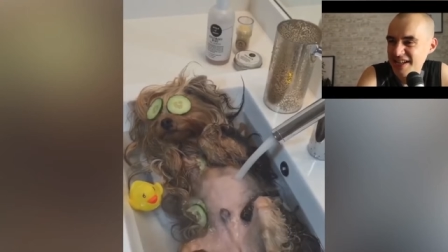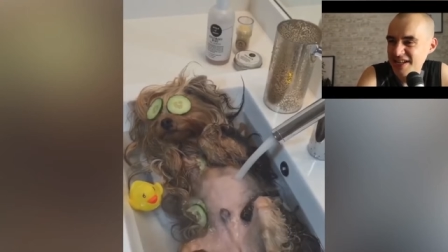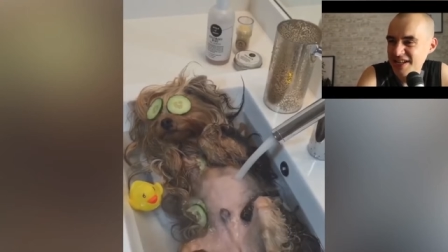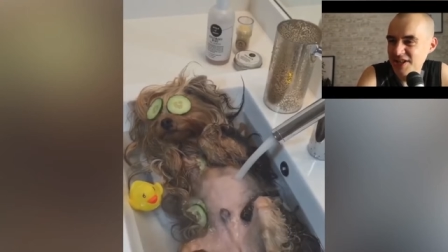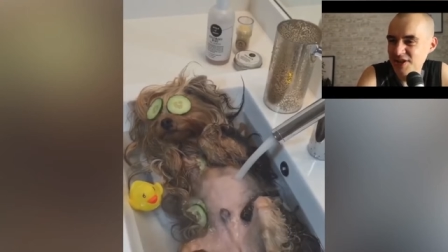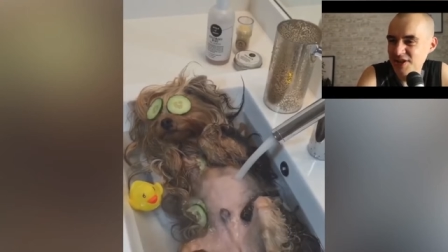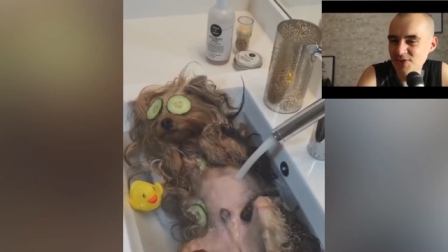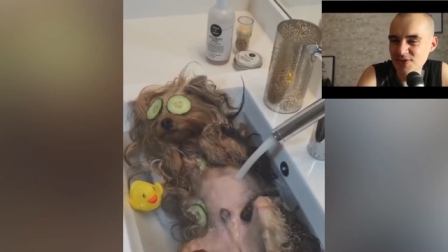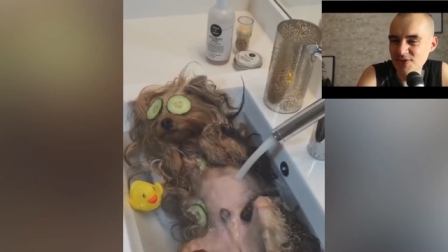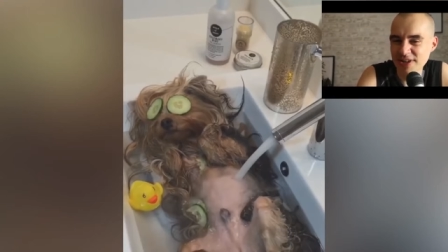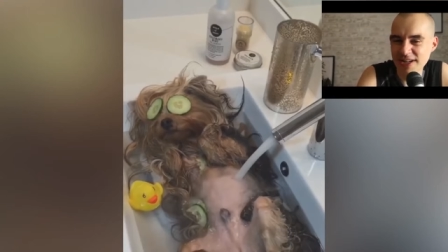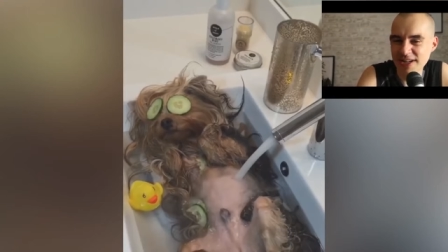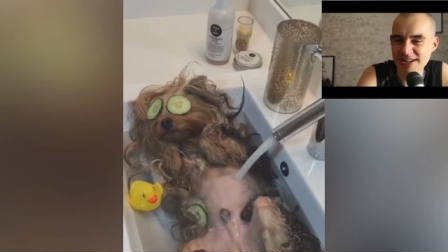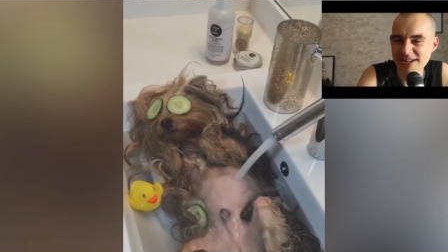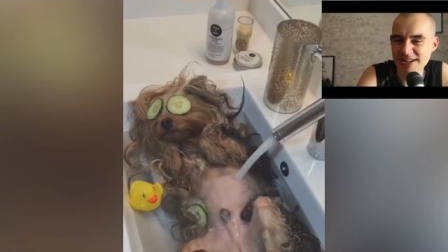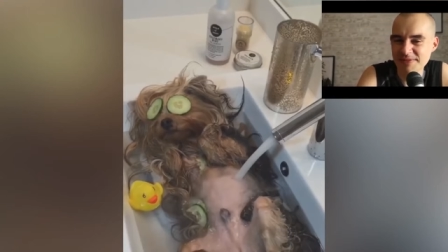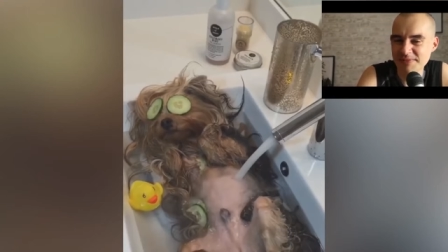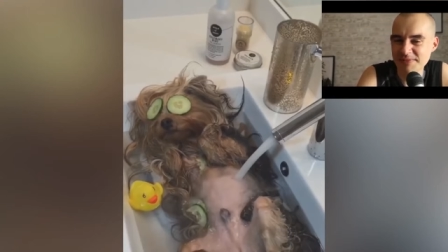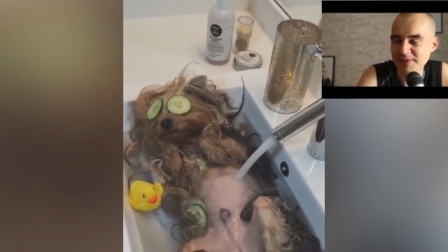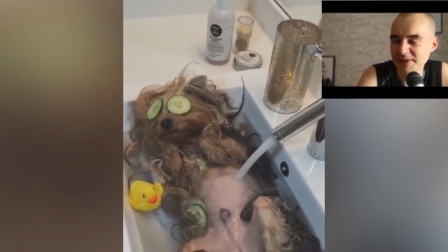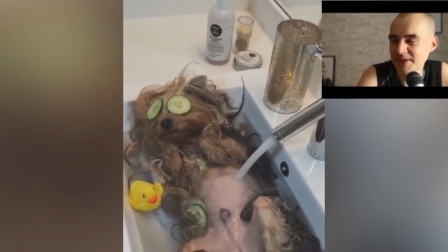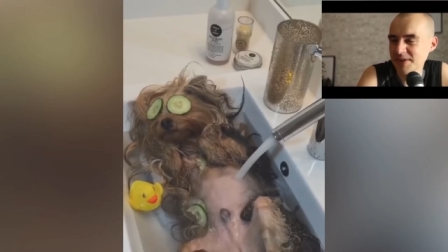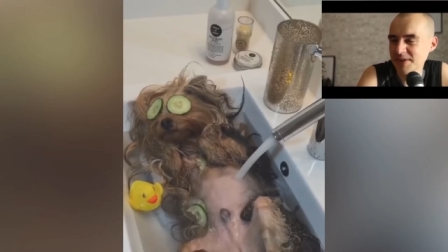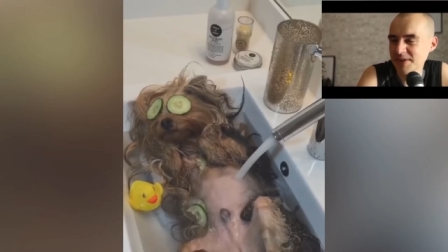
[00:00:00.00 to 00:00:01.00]

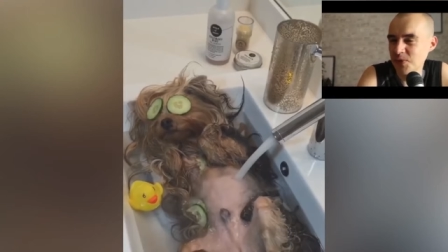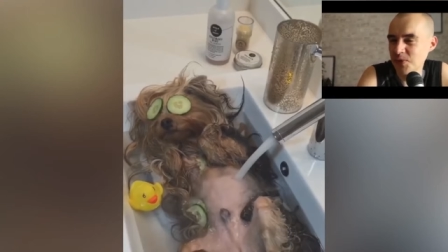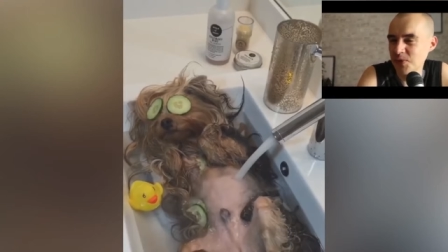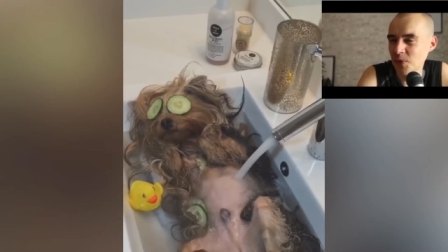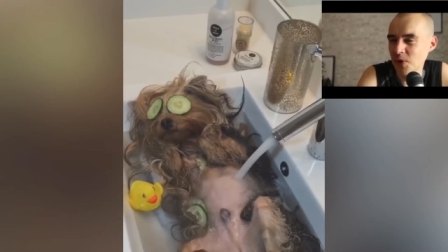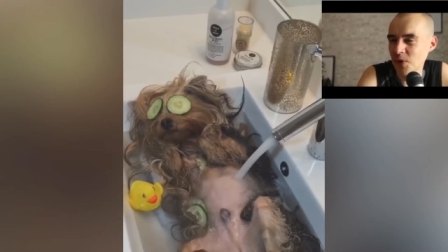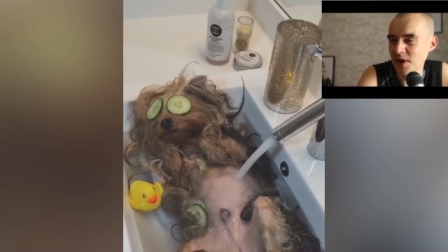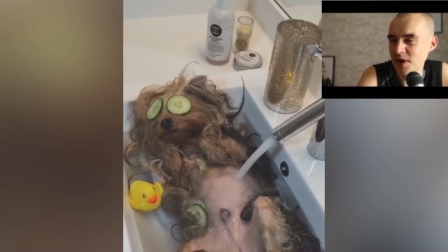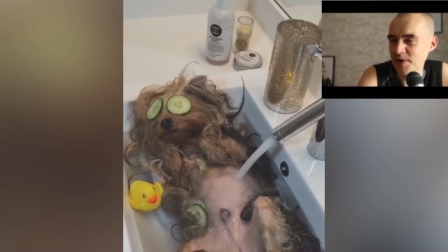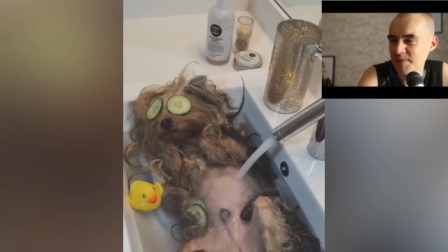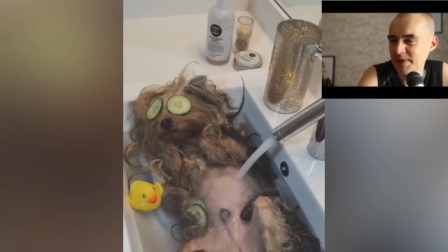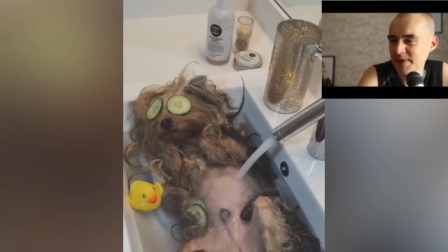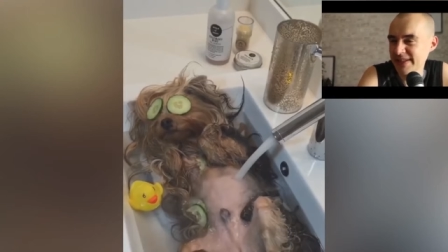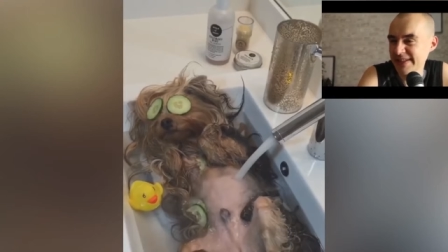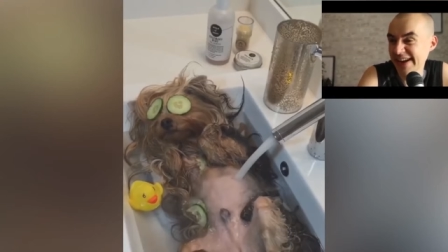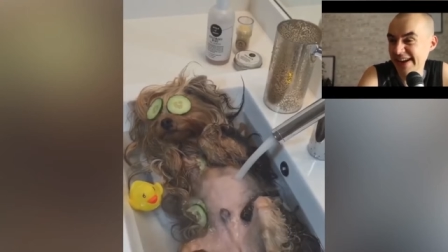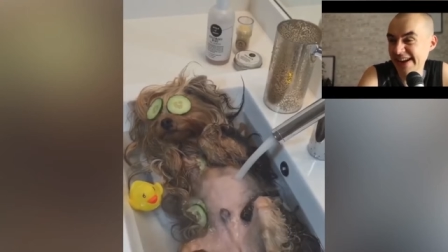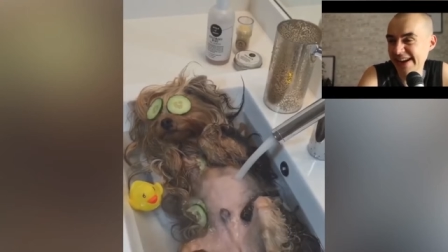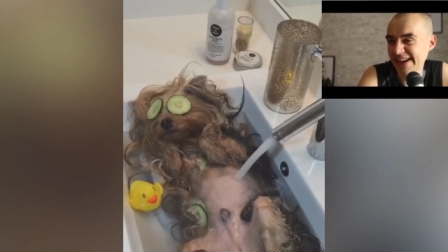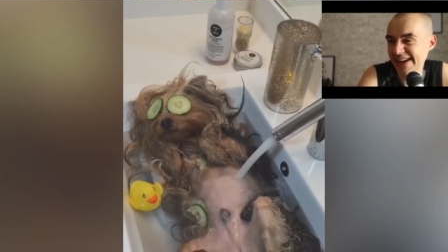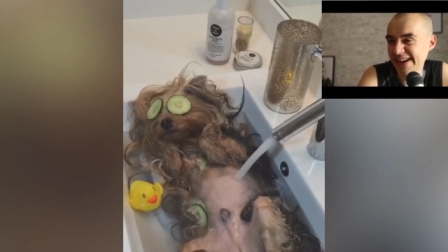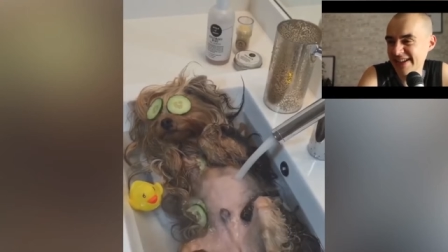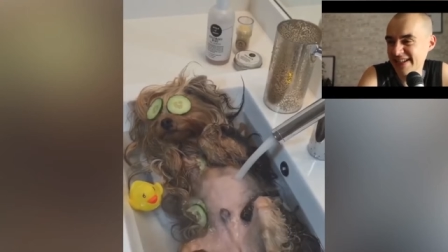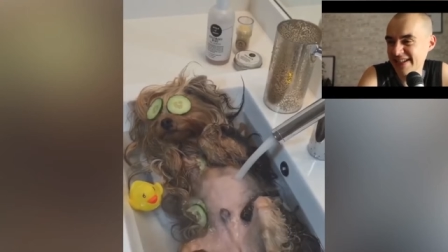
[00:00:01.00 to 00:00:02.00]
Cucumber, water
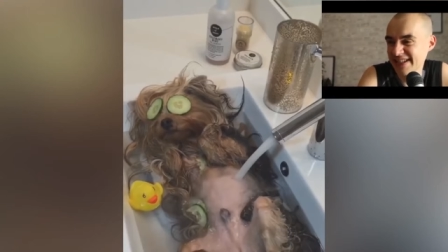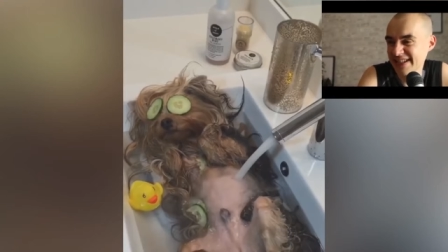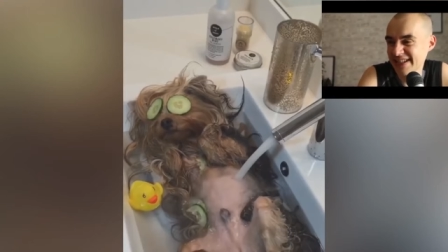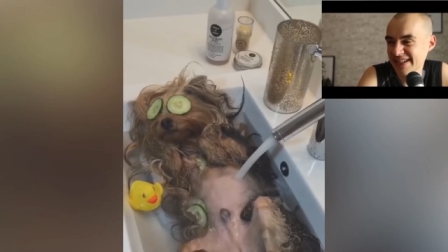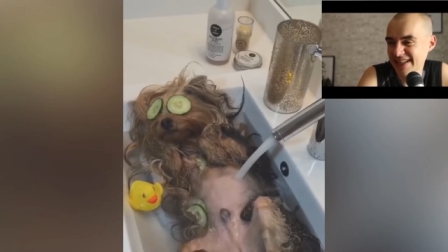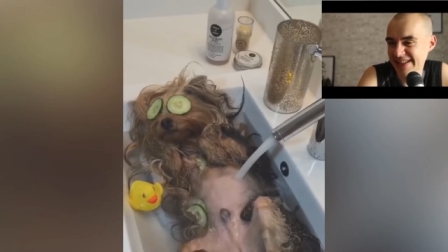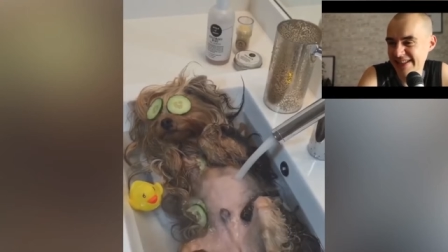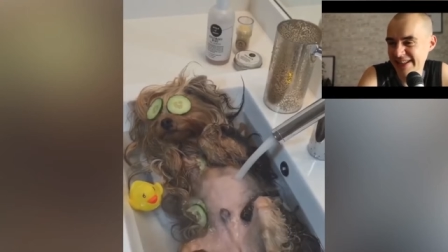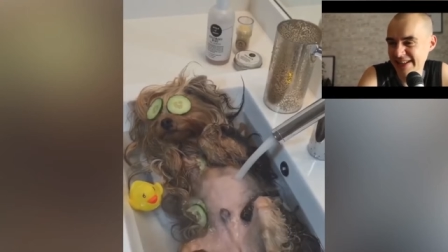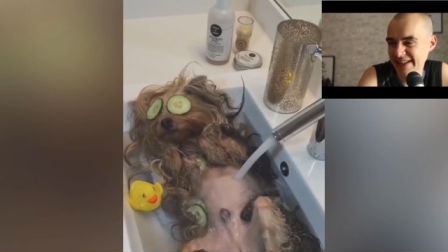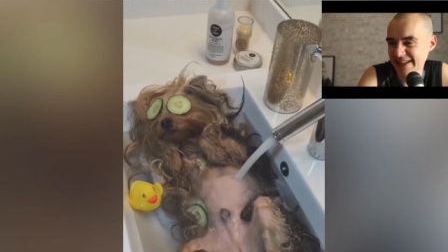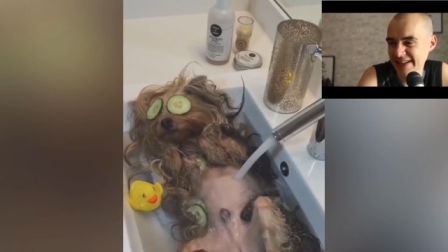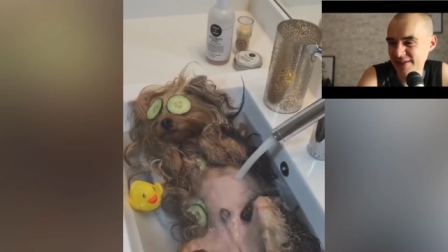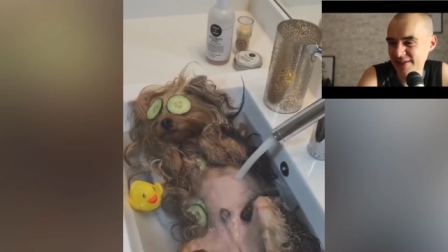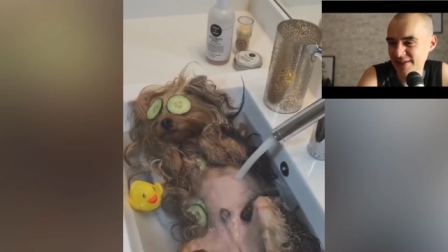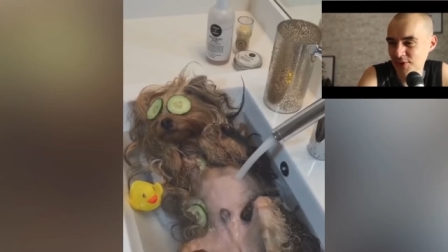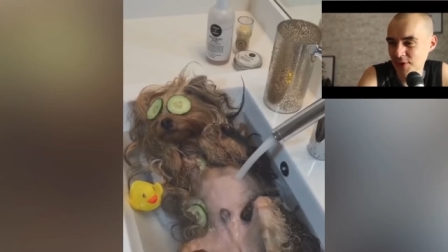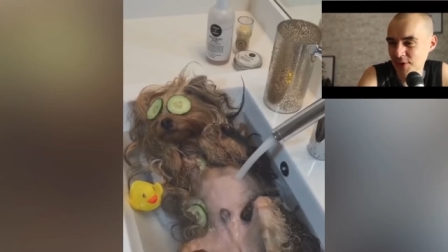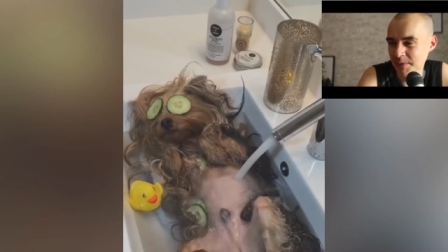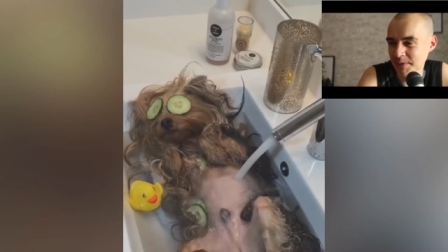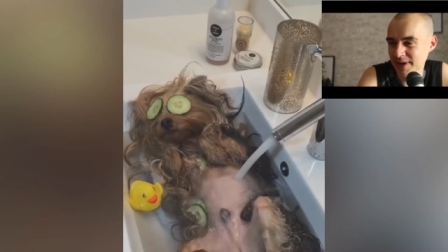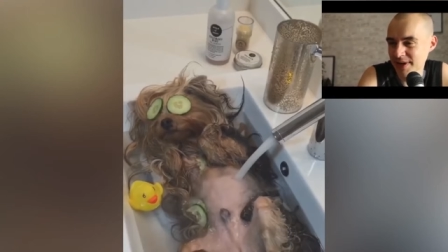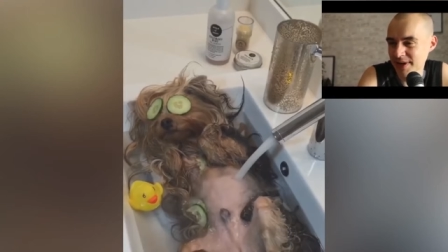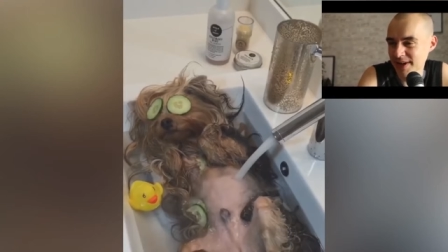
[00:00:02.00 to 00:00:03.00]
massage, little rubber